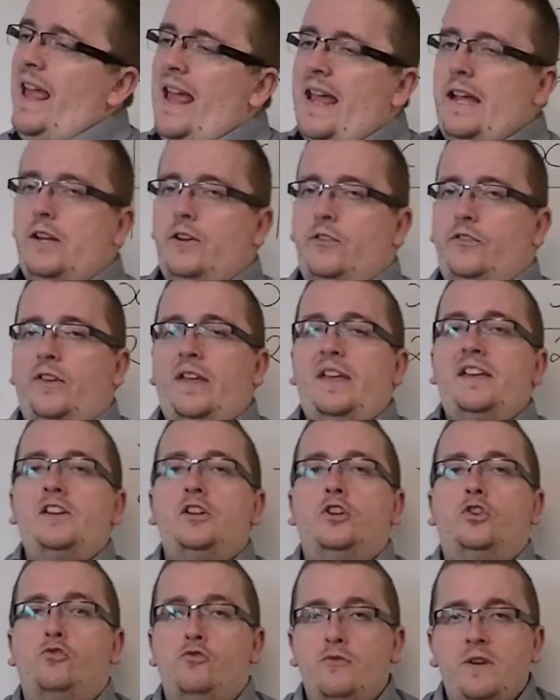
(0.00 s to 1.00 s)
x
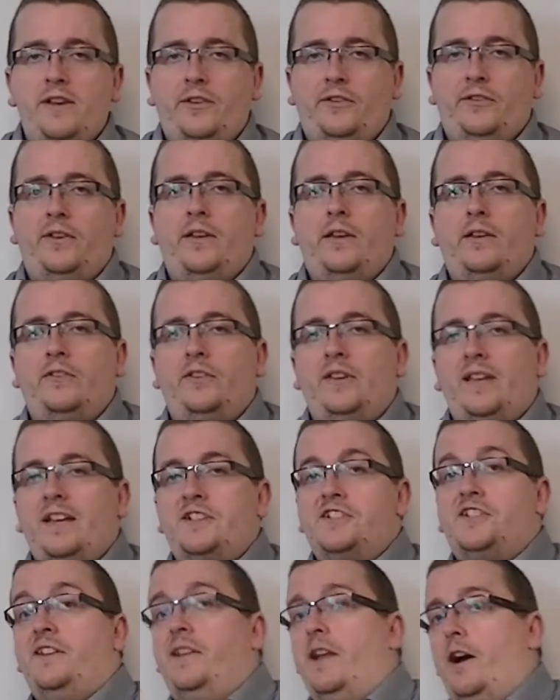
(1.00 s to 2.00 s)
increases and
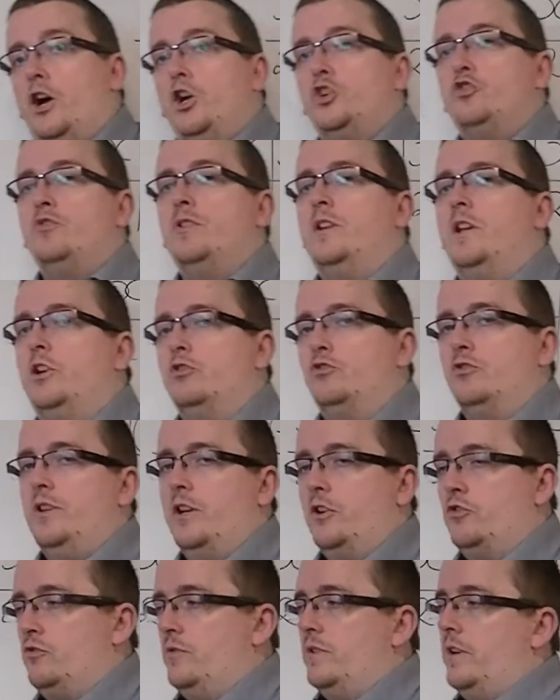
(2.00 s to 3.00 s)
gets larger and larger and
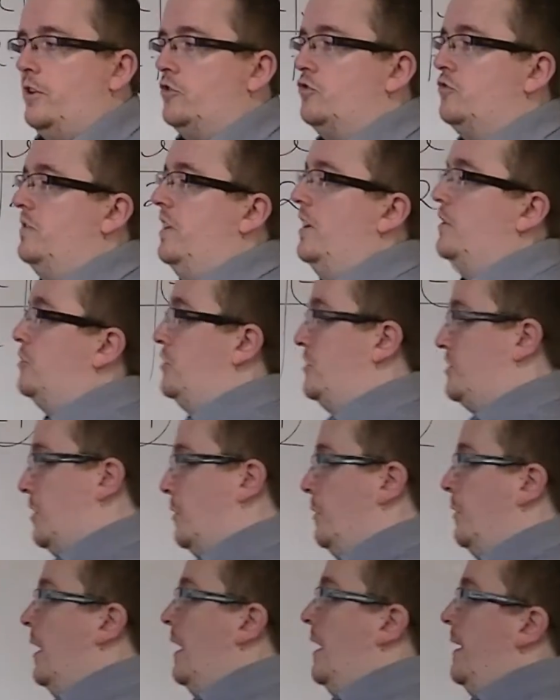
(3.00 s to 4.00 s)
larger and larger and larger, so